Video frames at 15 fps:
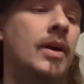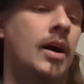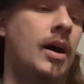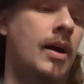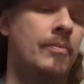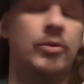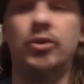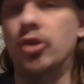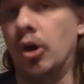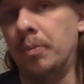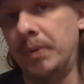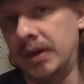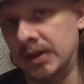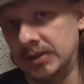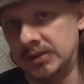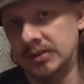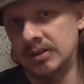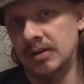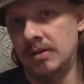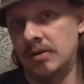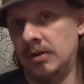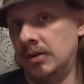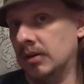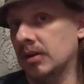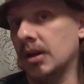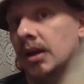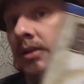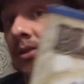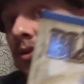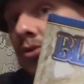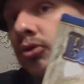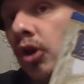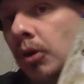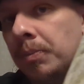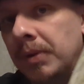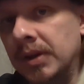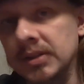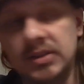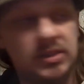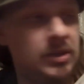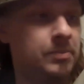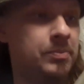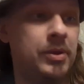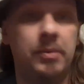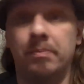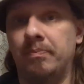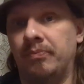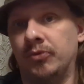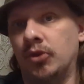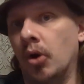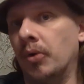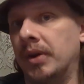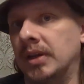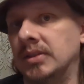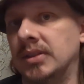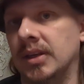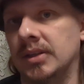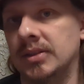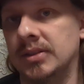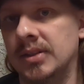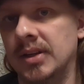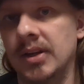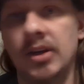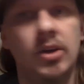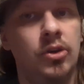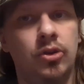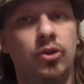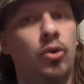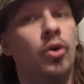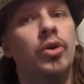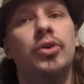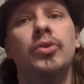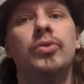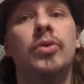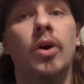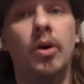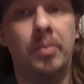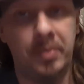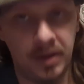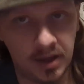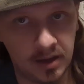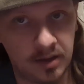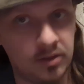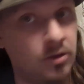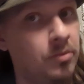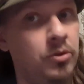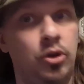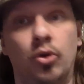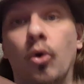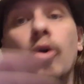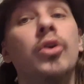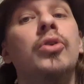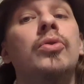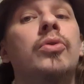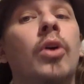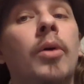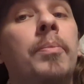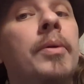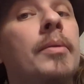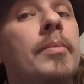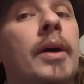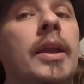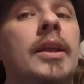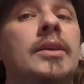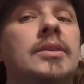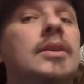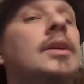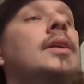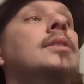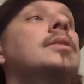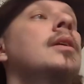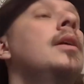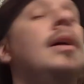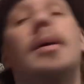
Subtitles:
Utopias, because utopias simply don't exist. Your utopia might exist.